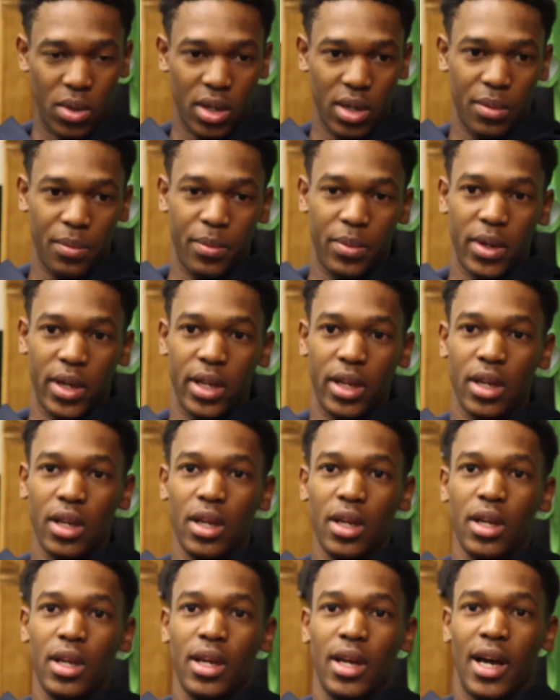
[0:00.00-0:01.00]
one, but
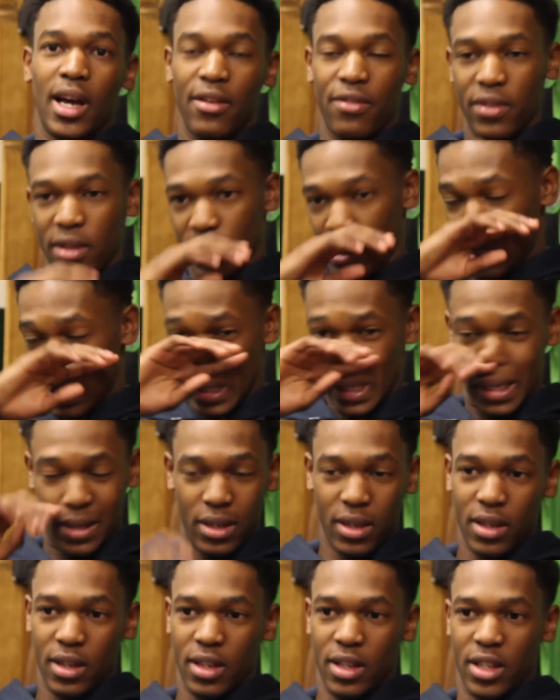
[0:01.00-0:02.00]
I feel that
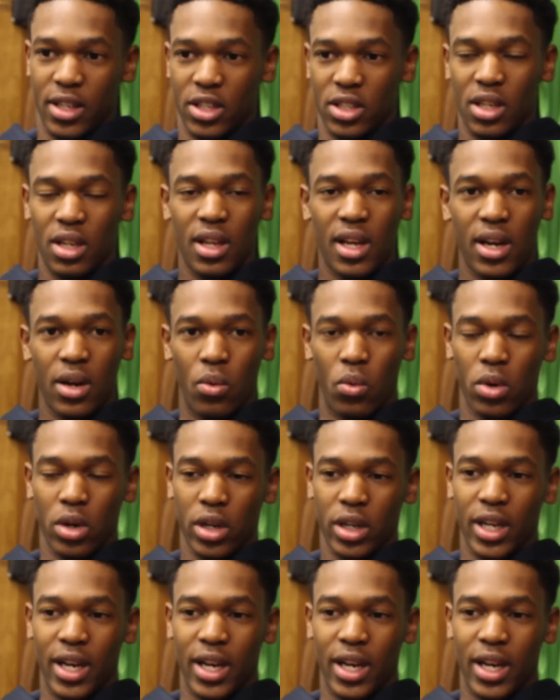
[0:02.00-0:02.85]
there's a lot of work